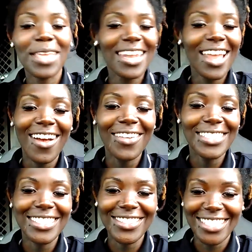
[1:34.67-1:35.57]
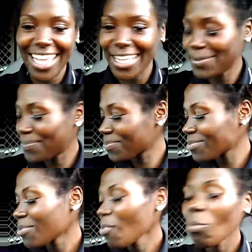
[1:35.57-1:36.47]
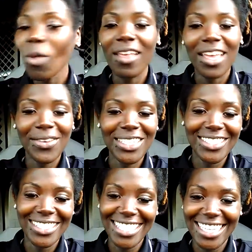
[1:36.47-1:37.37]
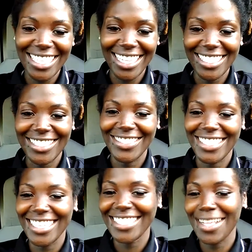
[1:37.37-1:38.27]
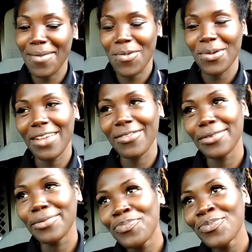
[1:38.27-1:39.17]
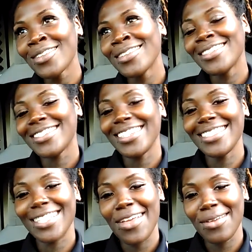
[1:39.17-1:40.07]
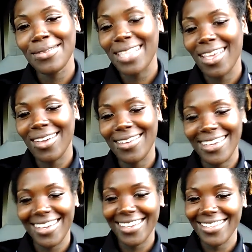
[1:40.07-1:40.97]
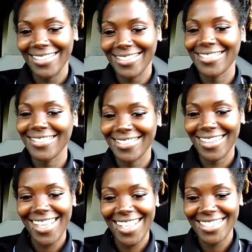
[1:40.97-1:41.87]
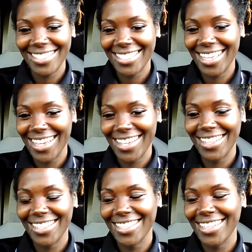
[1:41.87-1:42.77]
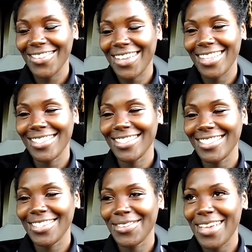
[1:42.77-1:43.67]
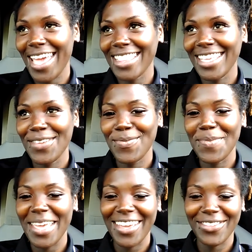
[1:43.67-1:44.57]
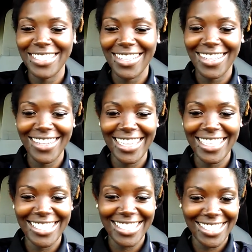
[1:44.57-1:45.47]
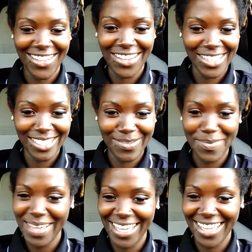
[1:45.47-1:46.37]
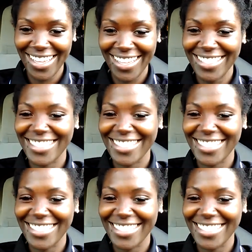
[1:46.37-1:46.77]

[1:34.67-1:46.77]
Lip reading: And I always do say, can we do it the next time? Let's do it the next time or whatever. So this time, I was like, okay. I just said, okay, let's do it. After he begged for so long, he looked so handsome begging.